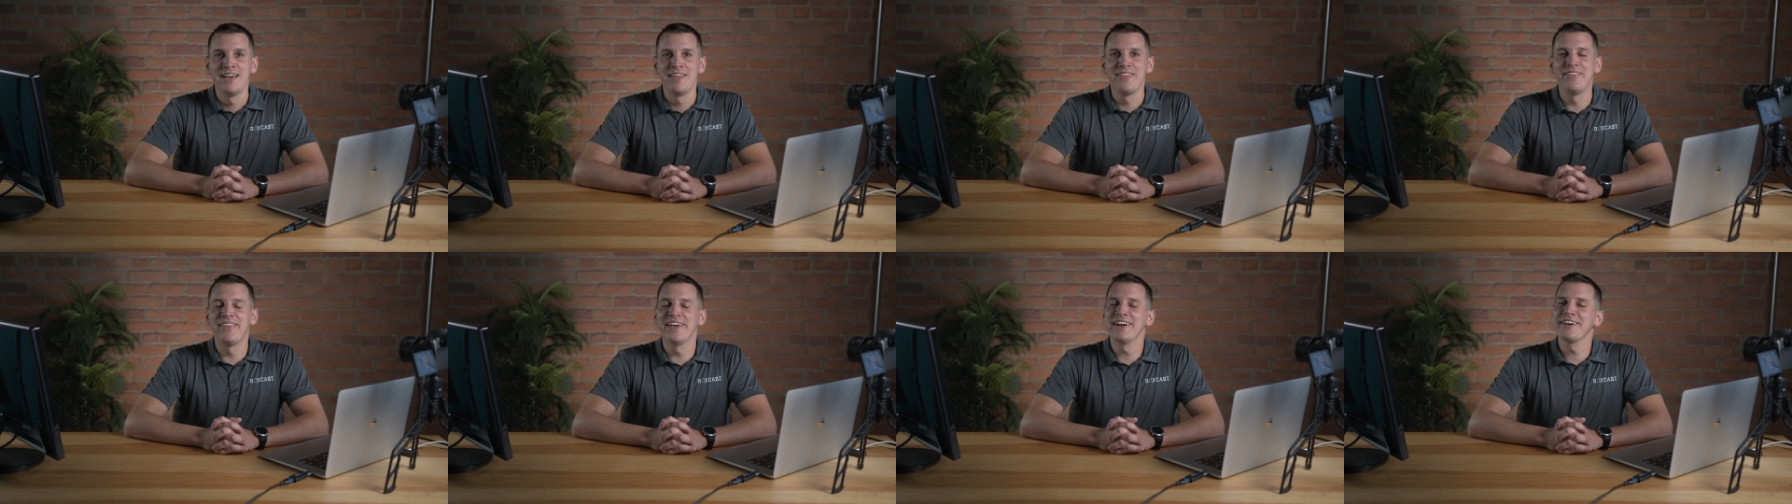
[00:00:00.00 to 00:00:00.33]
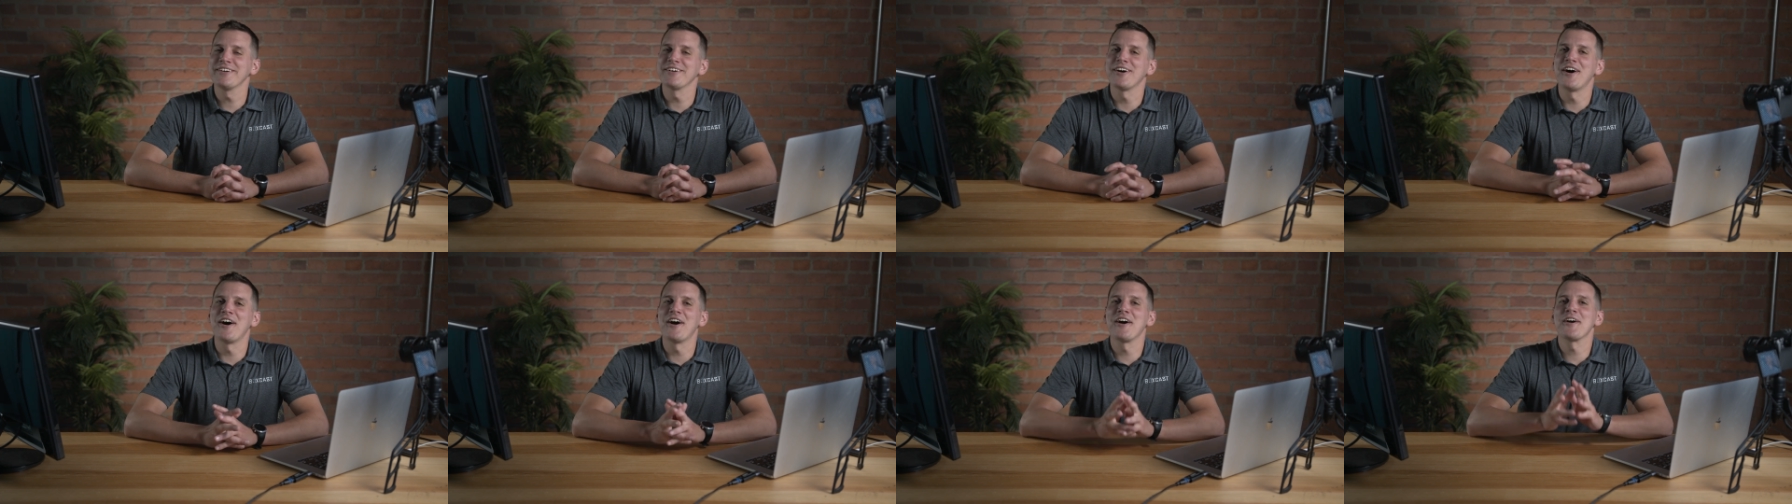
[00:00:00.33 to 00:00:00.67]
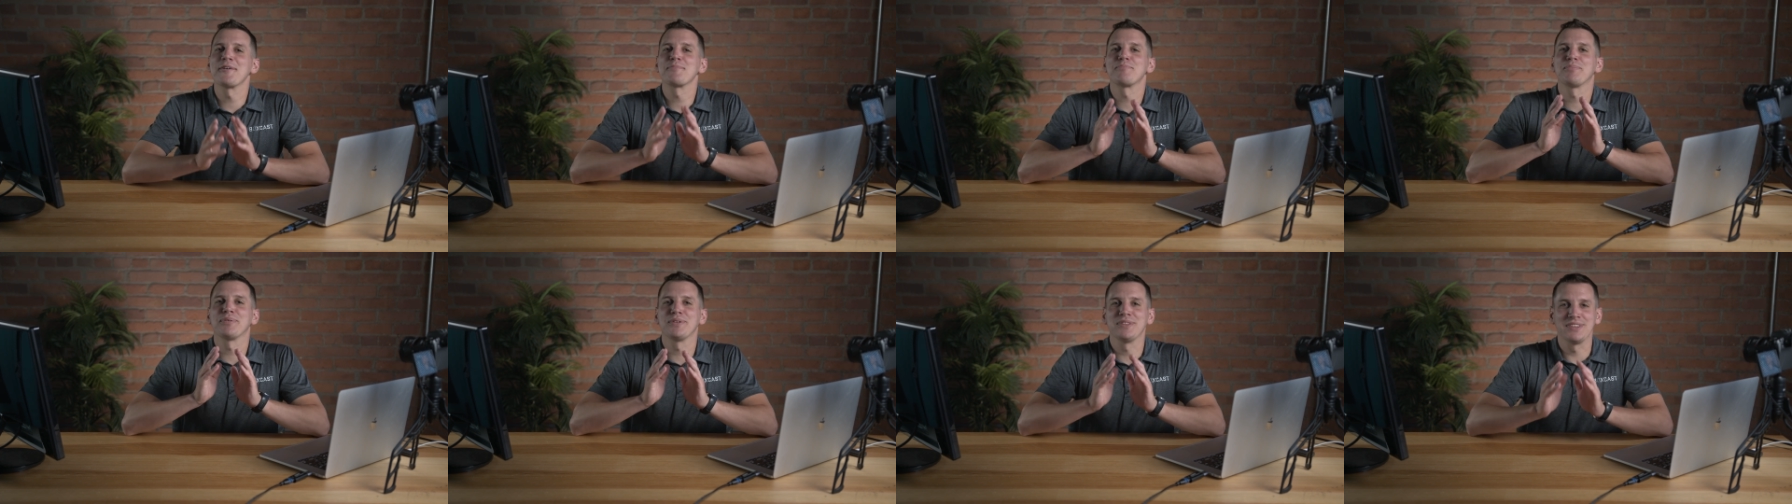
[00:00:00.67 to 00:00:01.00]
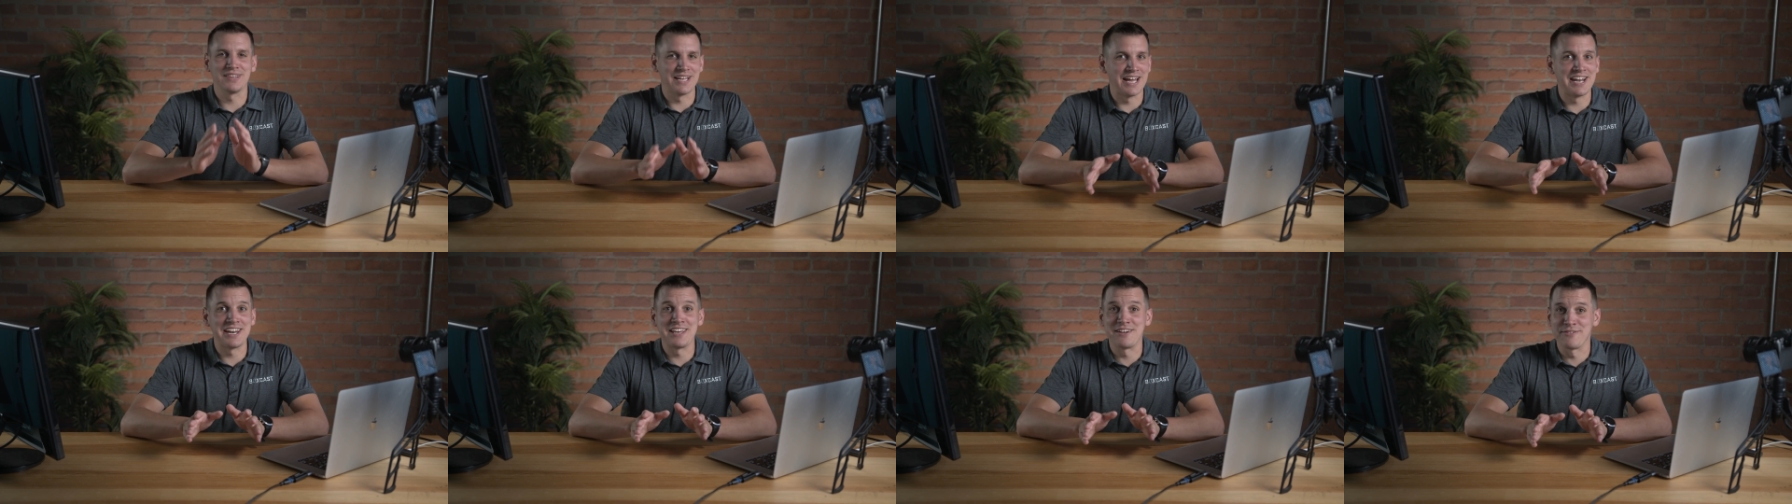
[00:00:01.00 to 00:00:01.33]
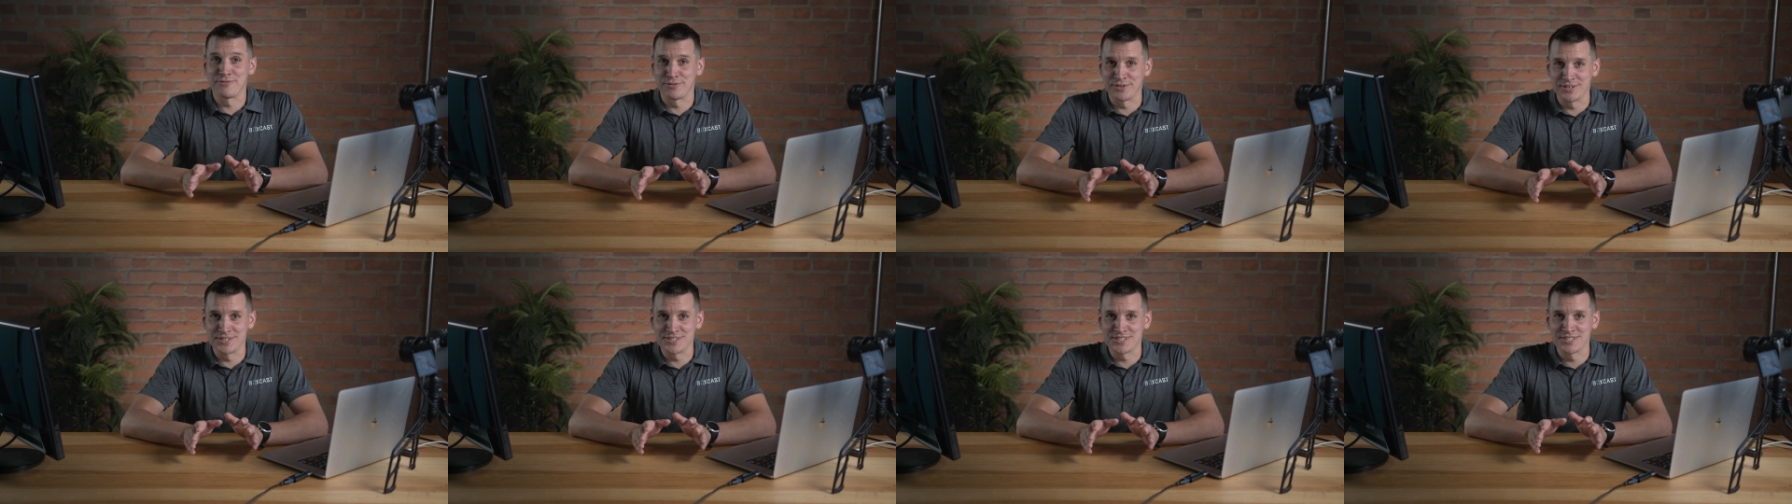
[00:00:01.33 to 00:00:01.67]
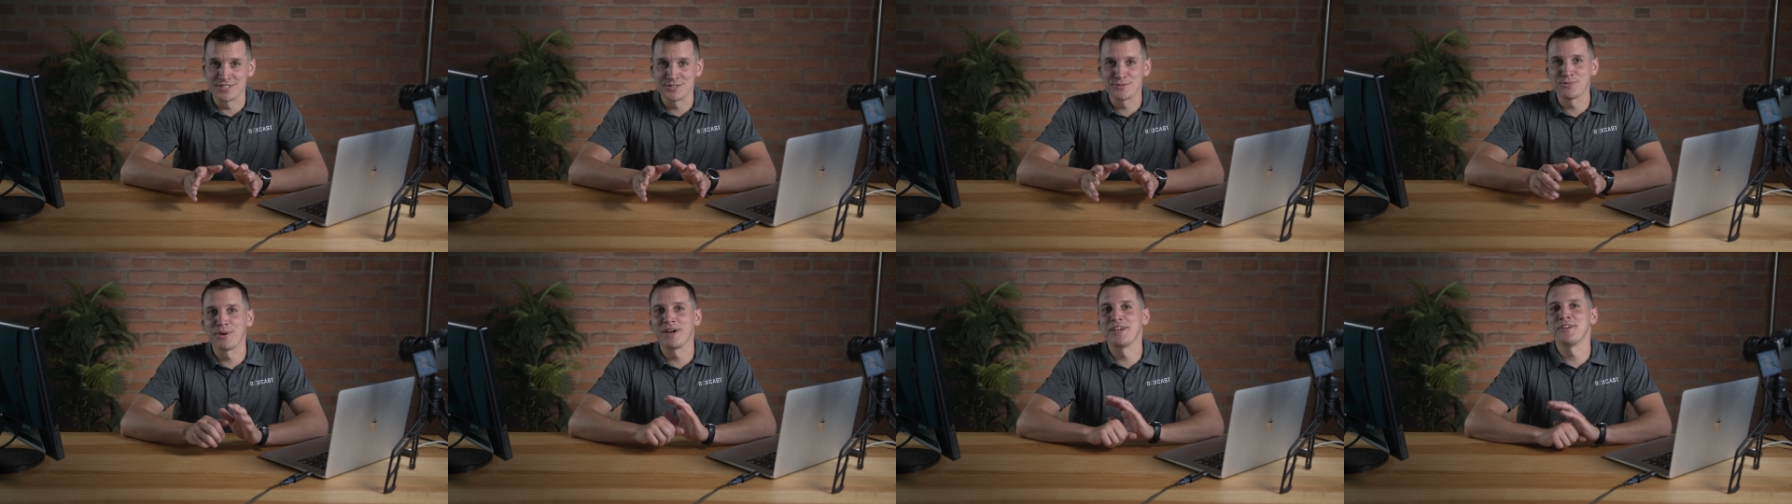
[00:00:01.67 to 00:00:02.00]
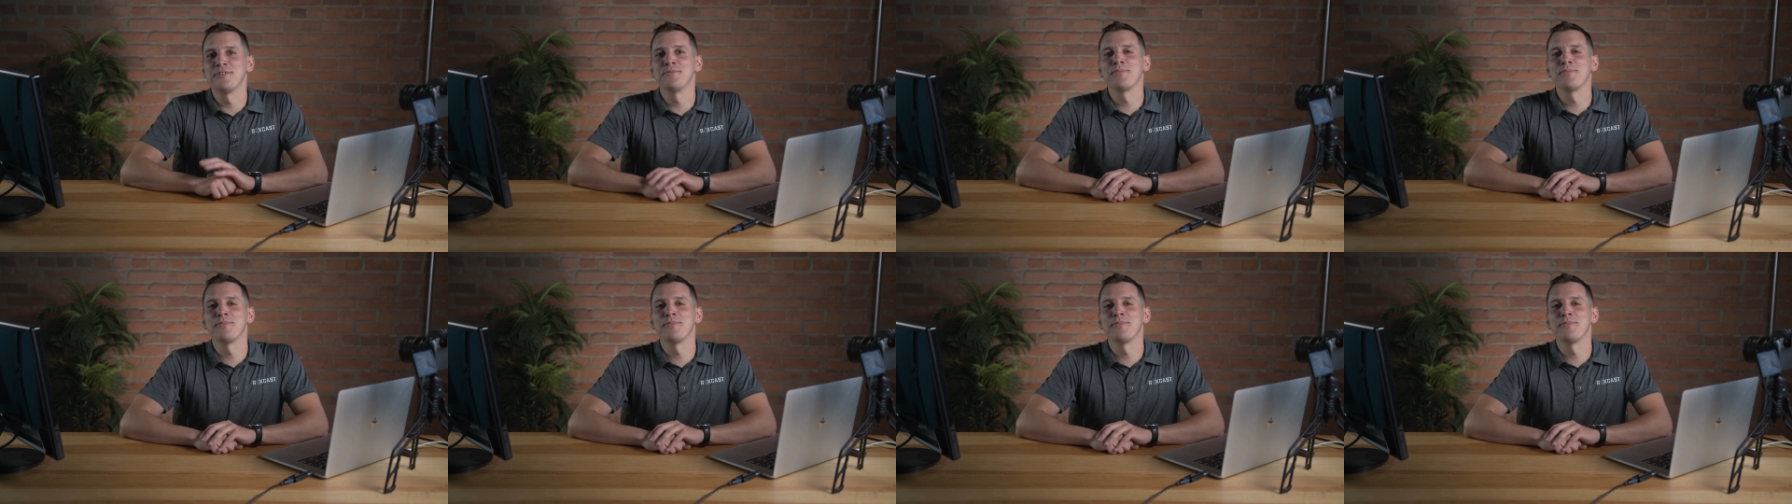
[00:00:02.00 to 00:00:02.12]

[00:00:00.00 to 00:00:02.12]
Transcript: There are plenty of reasons why you